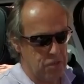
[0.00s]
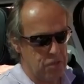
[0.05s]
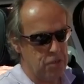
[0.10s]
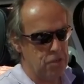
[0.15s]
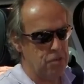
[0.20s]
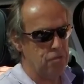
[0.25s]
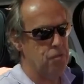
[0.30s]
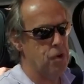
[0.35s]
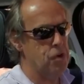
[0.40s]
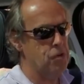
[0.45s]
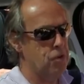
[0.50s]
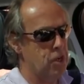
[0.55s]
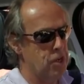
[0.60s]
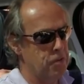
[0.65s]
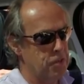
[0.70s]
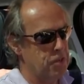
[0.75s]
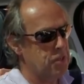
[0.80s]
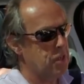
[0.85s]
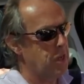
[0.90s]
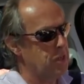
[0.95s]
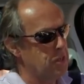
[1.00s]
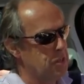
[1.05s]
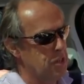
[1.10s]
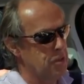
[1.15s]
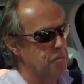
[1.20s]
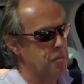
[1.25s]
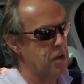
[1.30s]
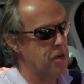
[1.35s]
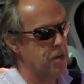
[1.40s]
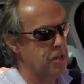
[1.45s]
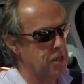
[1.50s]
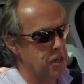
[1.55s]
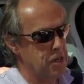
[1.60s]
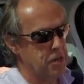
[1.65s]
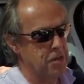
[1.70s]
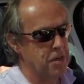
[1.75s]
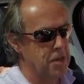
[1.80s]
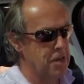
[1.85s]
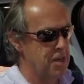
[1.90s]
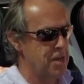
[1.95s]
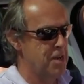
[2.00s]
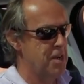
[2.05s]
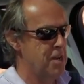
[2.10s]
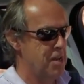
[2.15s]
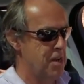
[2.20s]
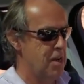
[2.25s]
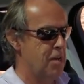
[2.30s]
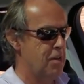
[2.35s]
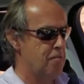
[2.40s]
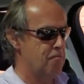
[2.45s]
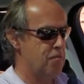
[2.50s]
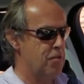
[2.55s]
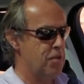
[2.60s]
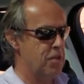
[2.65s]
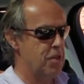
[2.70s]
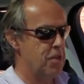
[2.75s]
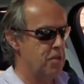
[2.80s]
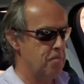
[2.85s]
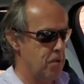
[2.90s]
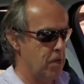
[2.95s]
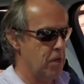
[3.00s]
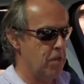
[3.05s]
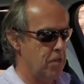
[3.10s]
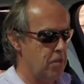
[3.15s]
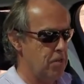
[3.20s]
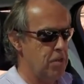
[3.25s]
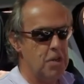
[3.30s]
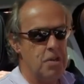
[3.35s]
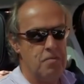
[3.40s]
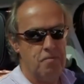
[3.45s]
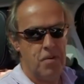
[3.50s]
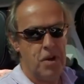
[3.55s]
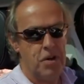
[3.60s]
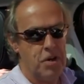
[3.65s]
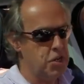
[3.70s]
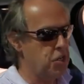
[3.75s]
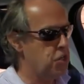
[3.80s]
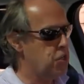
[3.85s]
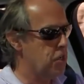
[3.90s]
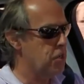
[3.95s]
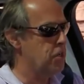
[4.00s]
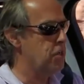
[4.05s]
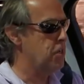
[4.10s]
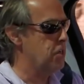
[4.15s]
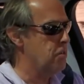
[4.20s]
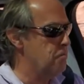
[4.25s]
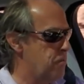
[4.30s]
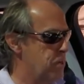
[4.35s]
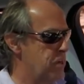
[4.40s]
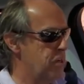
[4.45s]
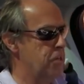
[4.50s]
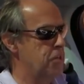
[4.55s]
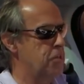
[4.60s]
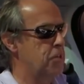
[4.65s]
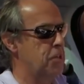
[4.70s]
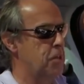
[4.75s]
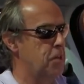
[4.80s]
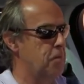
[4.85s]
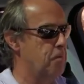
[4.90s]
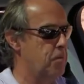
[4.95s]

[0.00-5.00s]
new rollover test in America, really that uh, you need very chunky pillars to,